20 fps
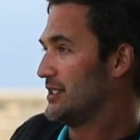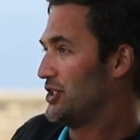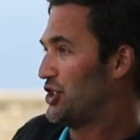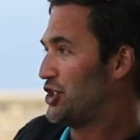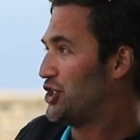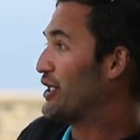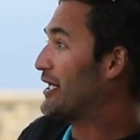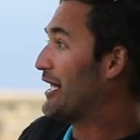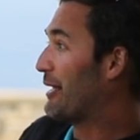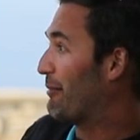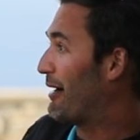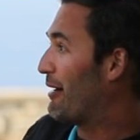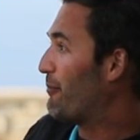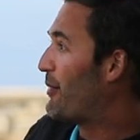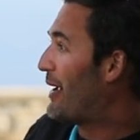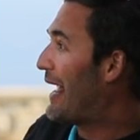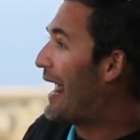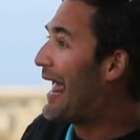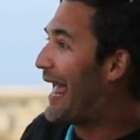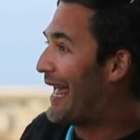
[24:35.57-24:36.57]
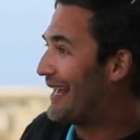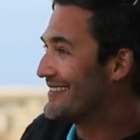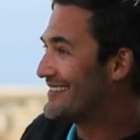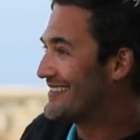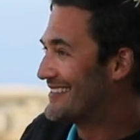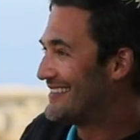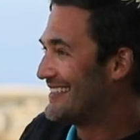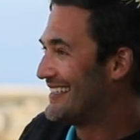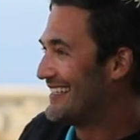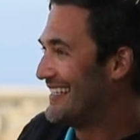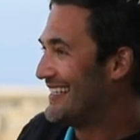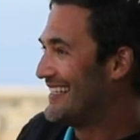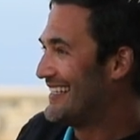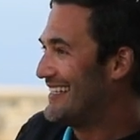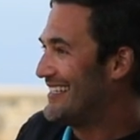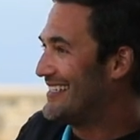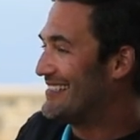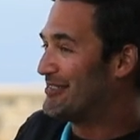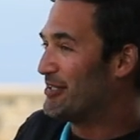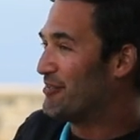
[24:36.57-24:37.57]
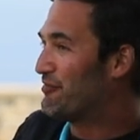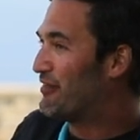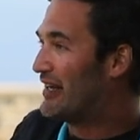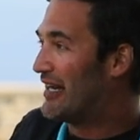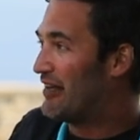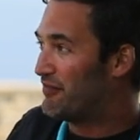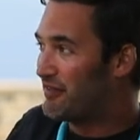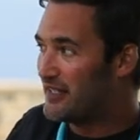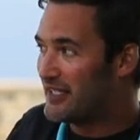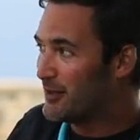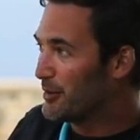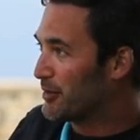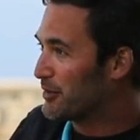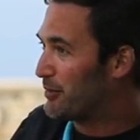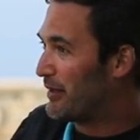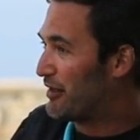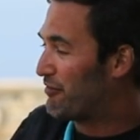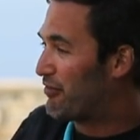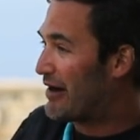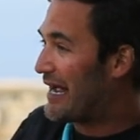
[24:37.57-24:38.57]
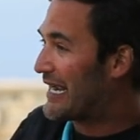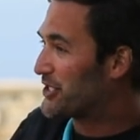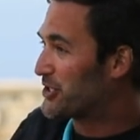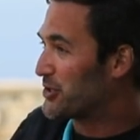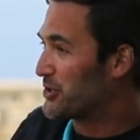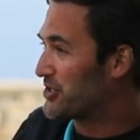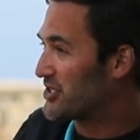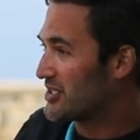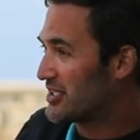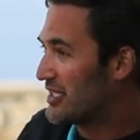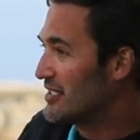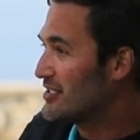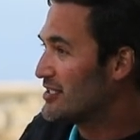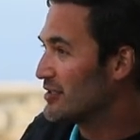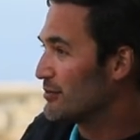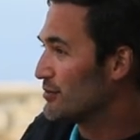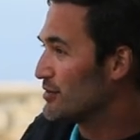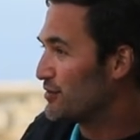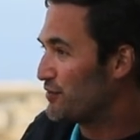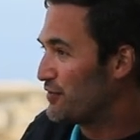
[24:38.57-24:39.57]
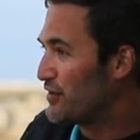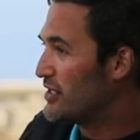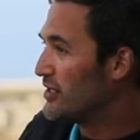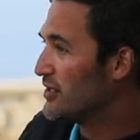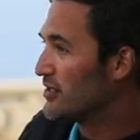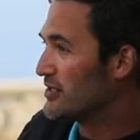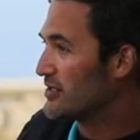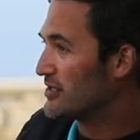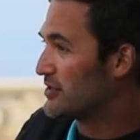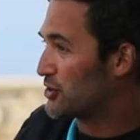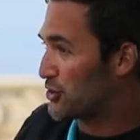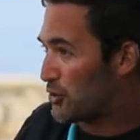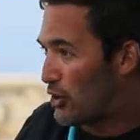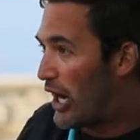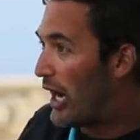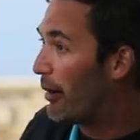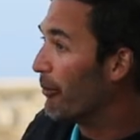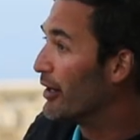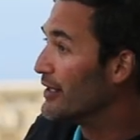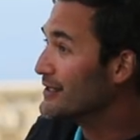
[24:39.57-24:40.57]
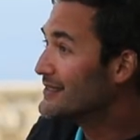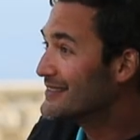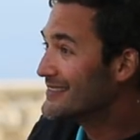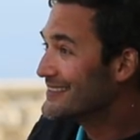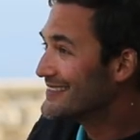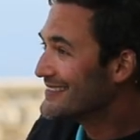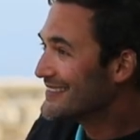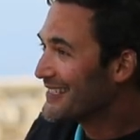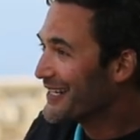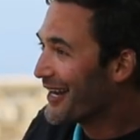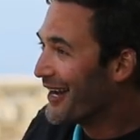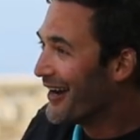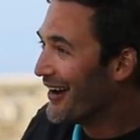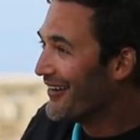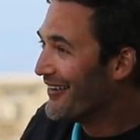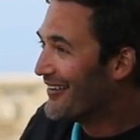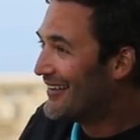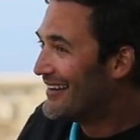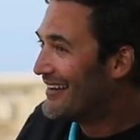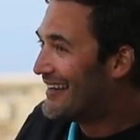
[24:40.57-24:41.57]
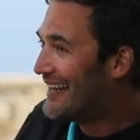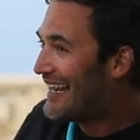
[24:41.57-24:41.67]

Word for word: shitting my pants is if I've healed my fractures, schisms, fears, and traumas, you know,